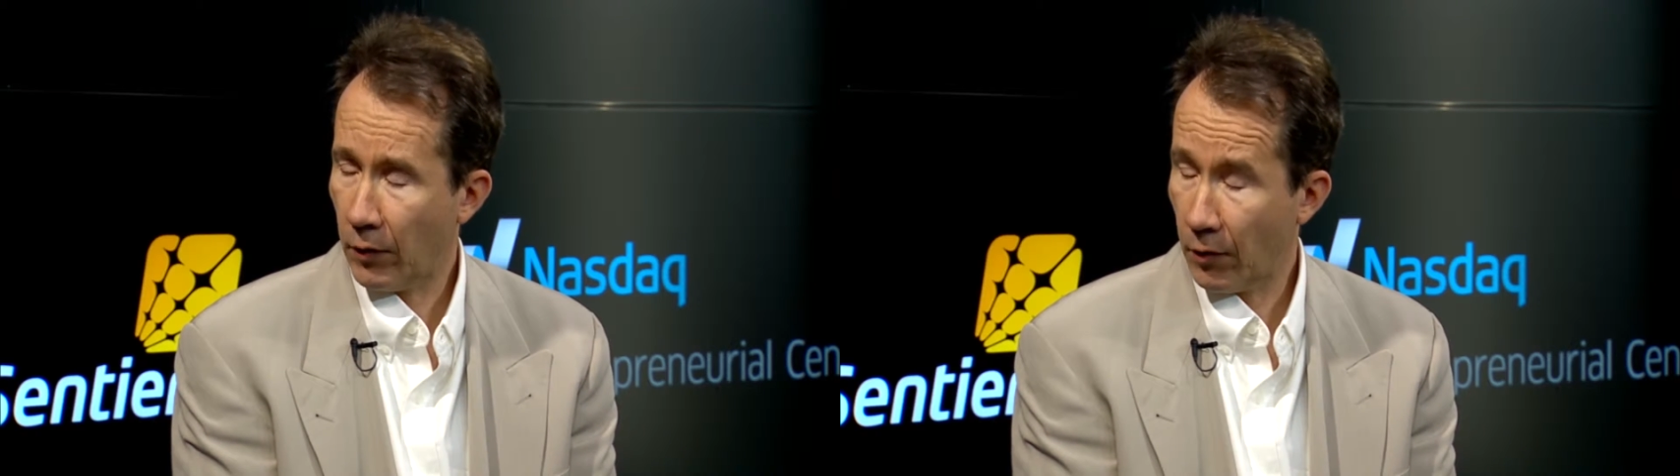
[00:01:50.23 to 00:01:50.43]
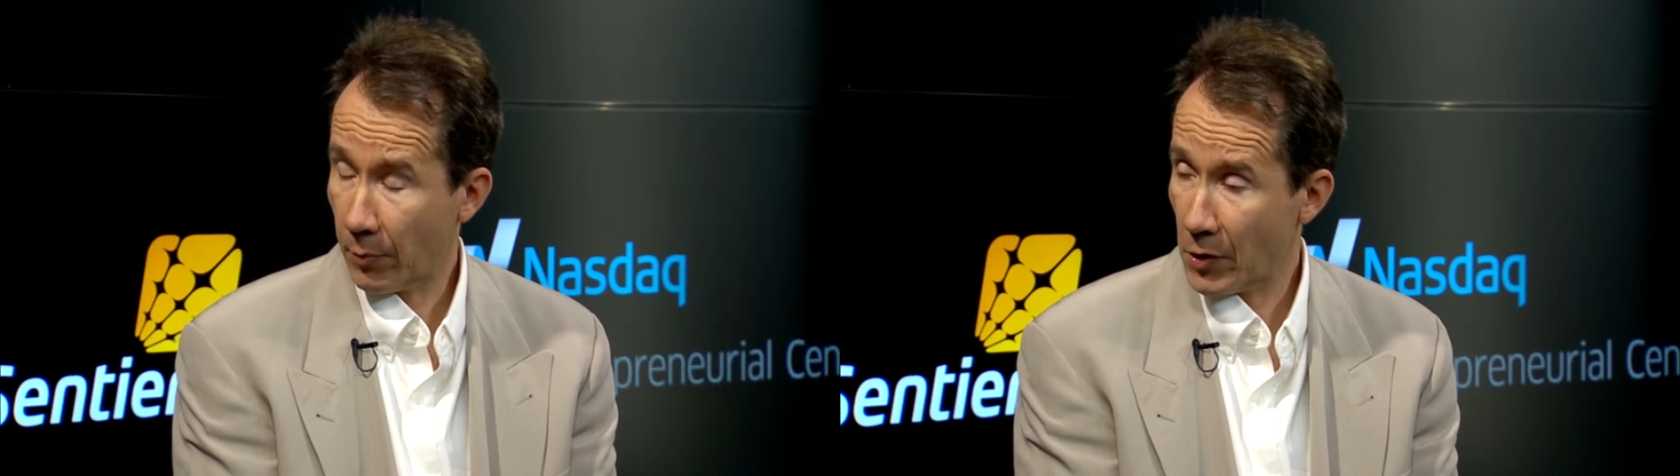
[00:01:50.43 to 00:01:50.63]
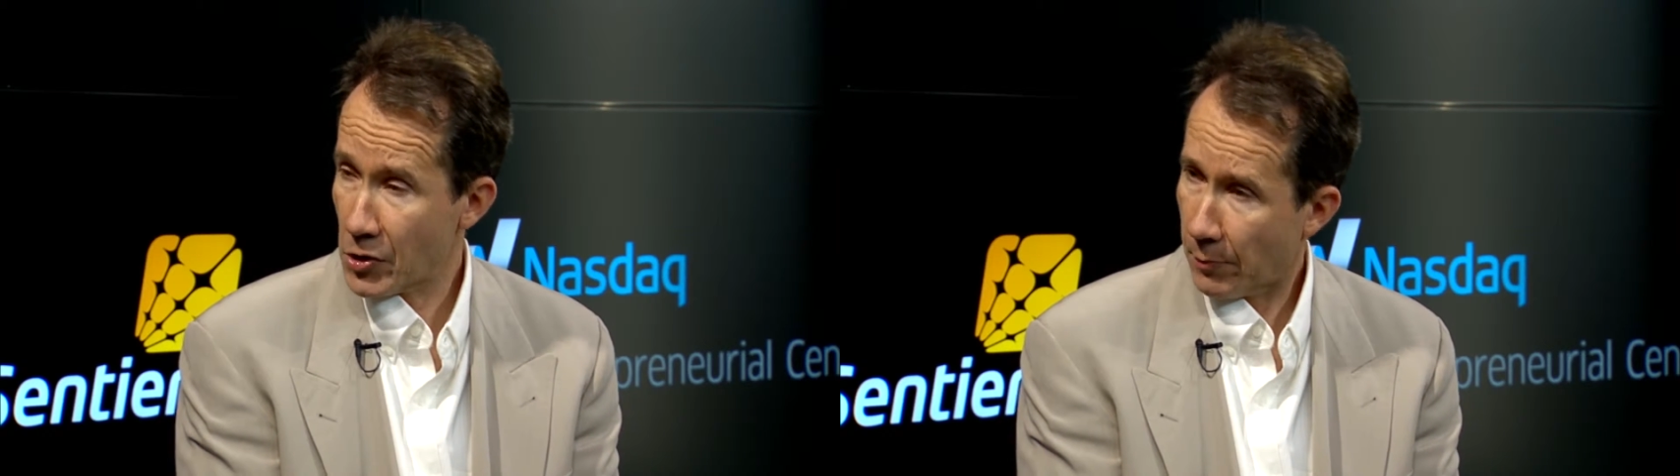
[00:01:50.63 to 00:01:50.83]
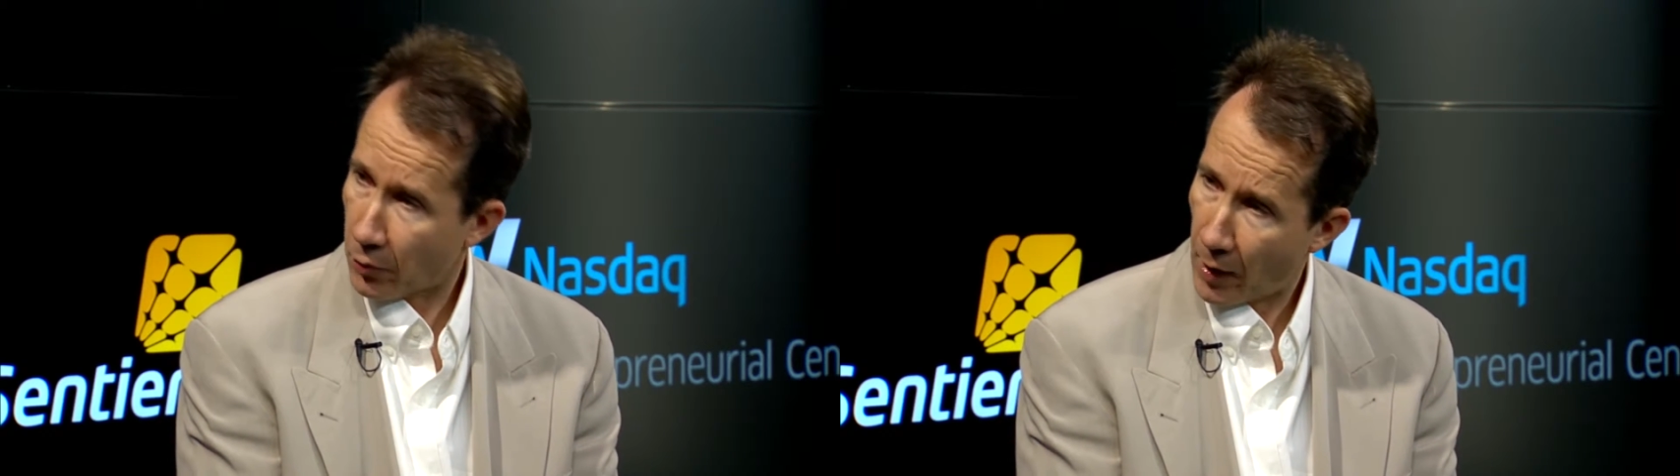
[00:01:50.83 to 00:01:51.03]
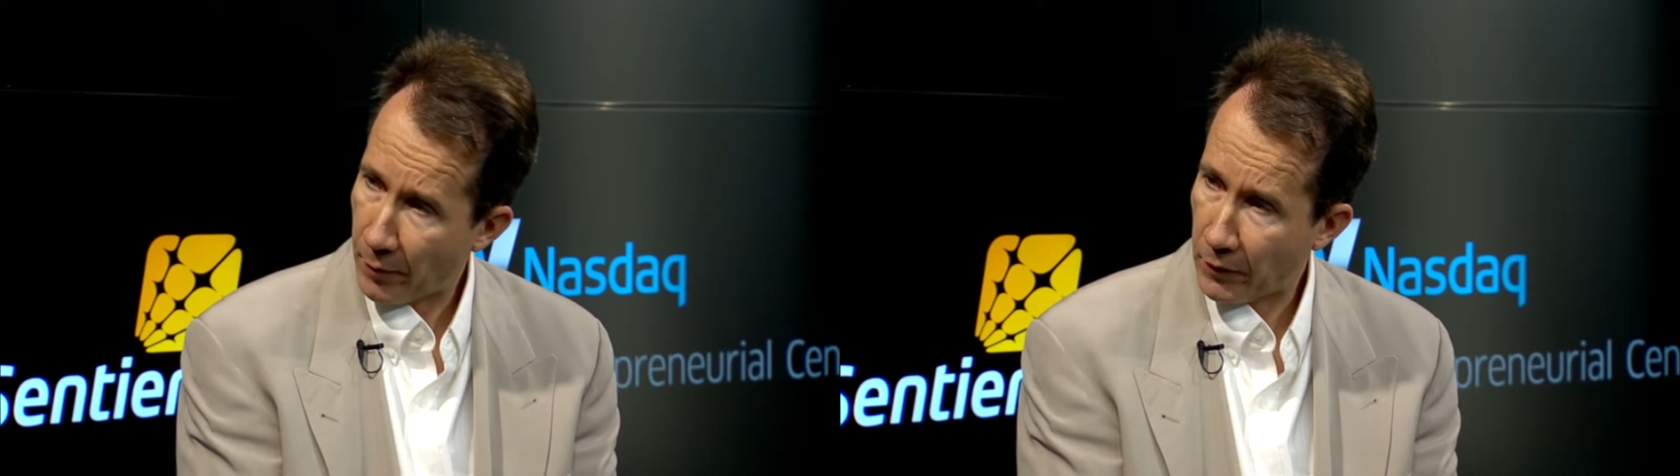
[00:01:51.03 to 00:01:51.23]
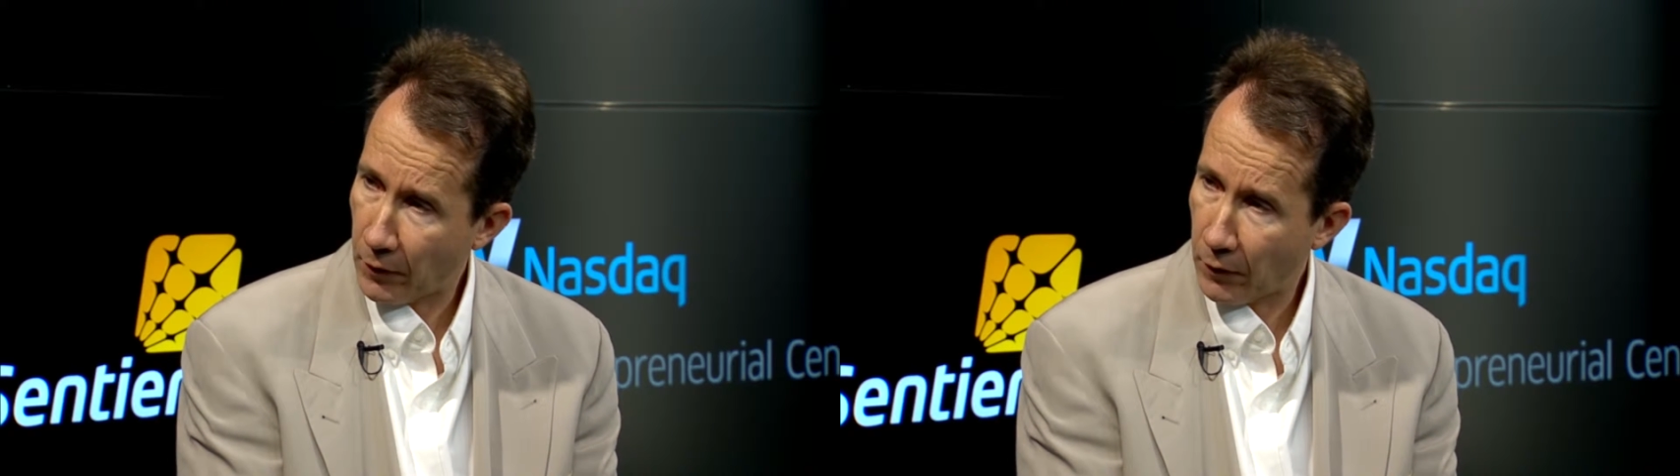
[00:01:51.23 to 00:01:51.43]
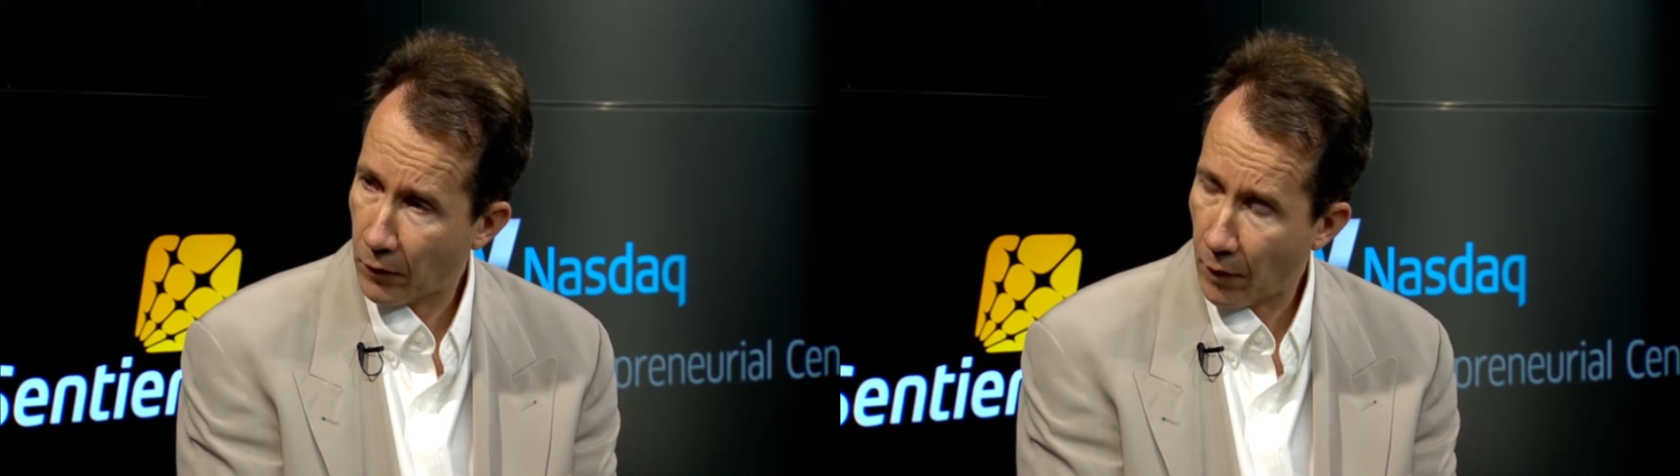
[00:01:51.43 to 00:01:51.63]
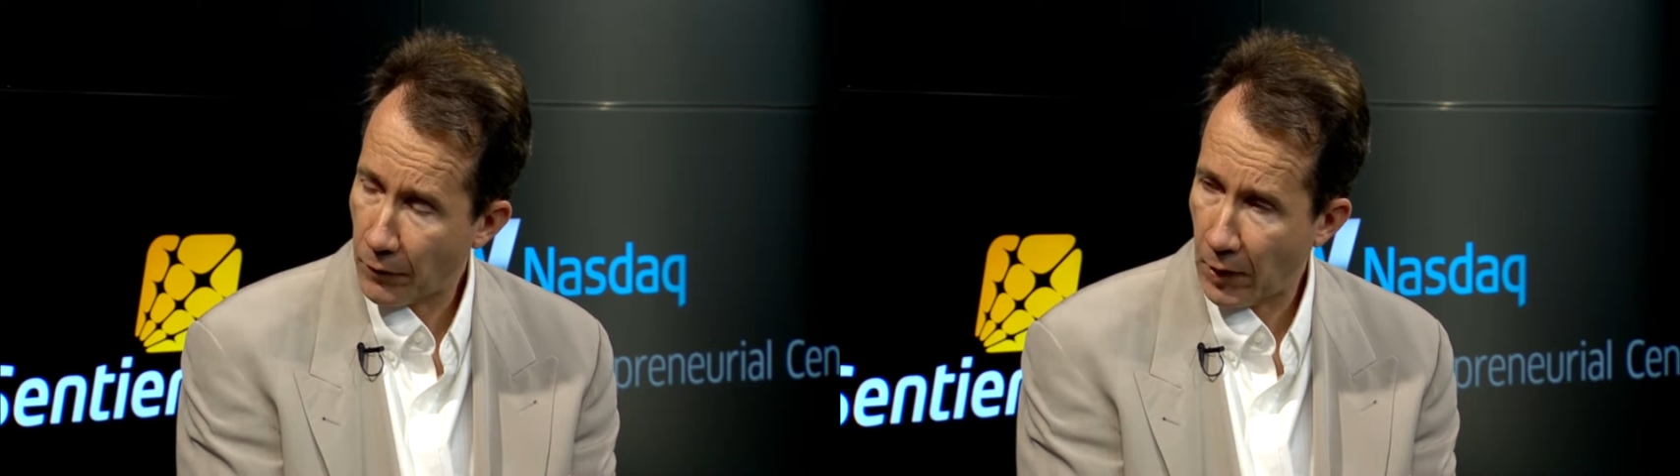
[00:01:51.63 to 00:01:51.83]
operational parameters
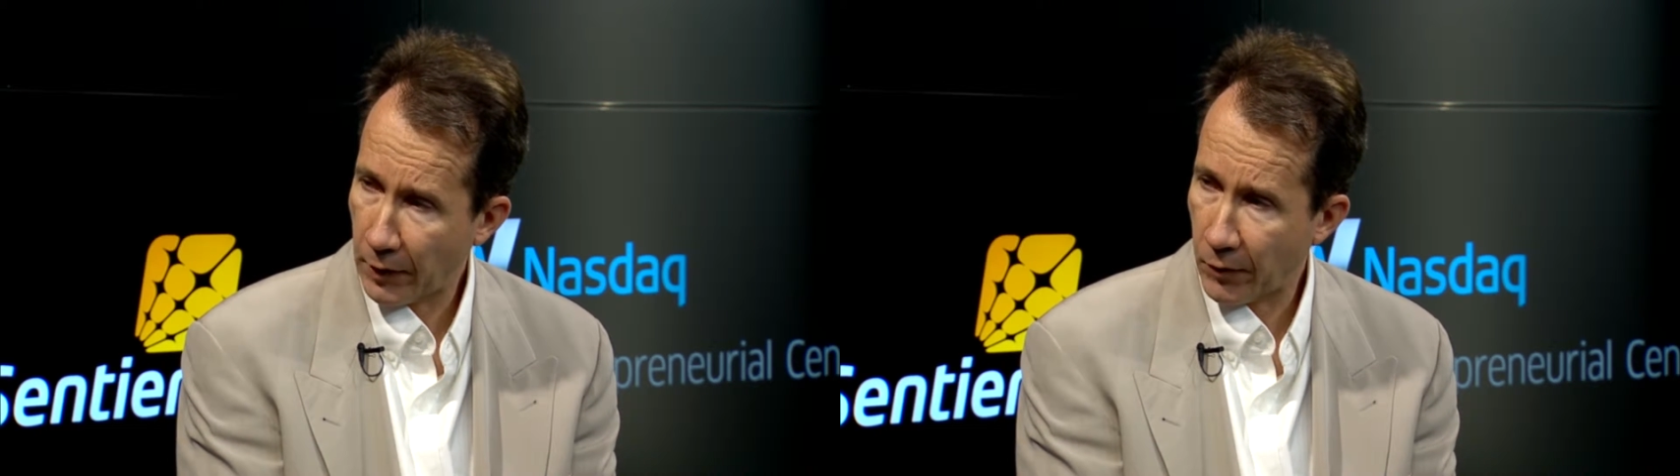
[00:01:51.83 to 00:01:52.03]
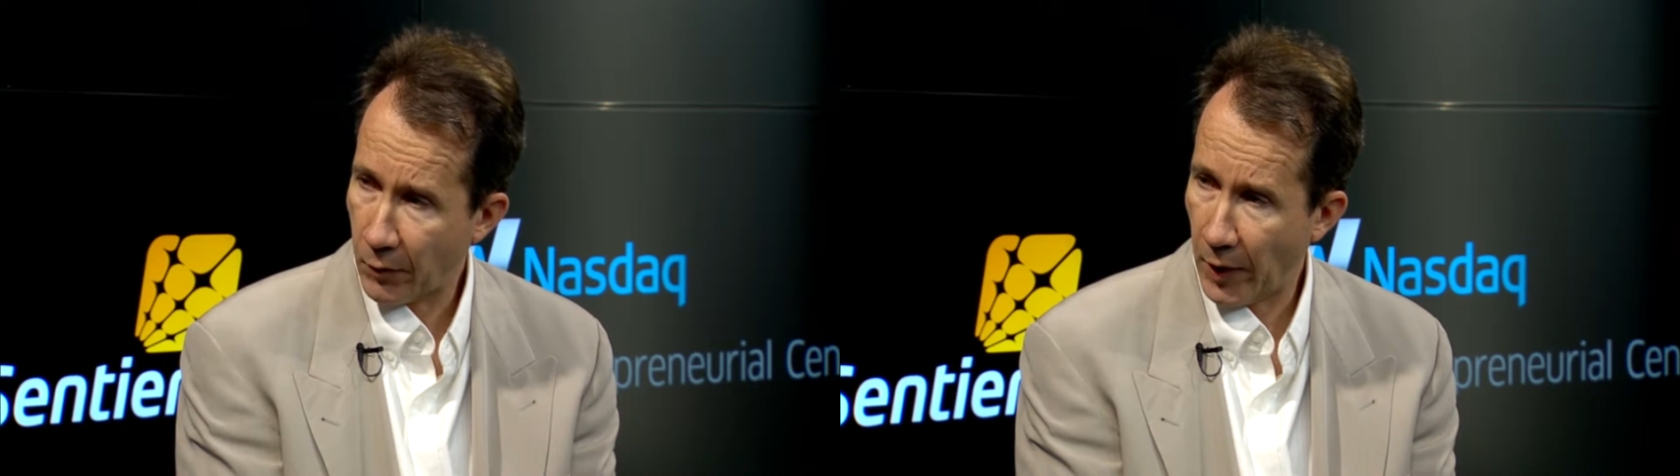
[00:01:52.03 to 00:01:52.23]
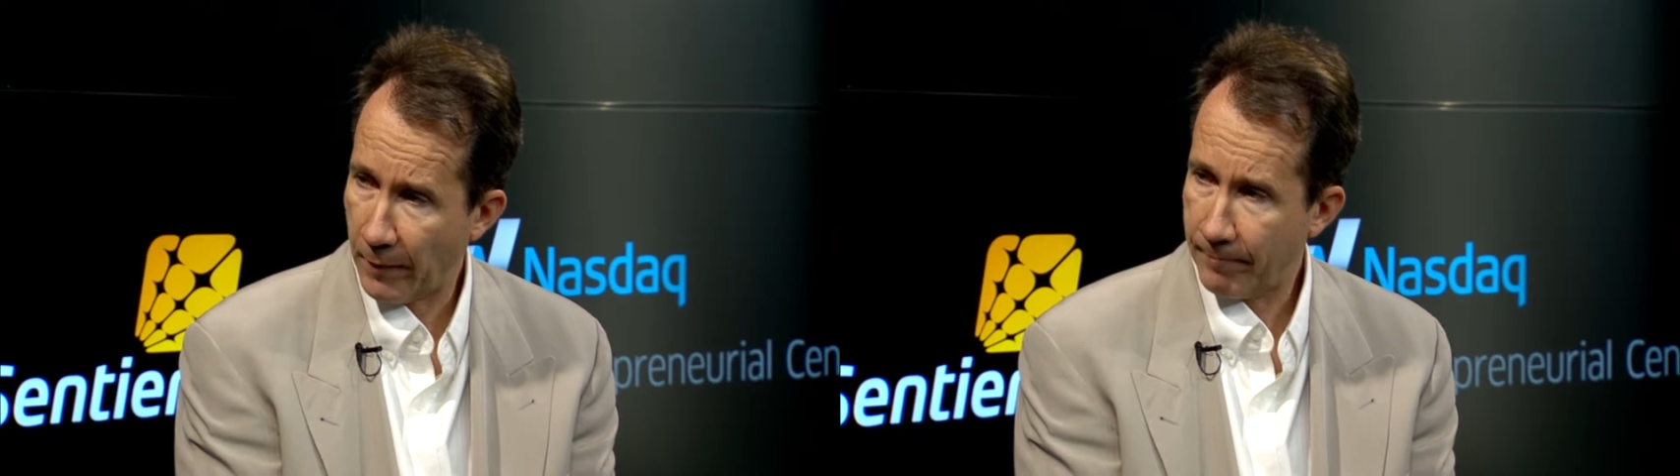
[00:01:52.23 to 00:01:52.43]
of the electric grid.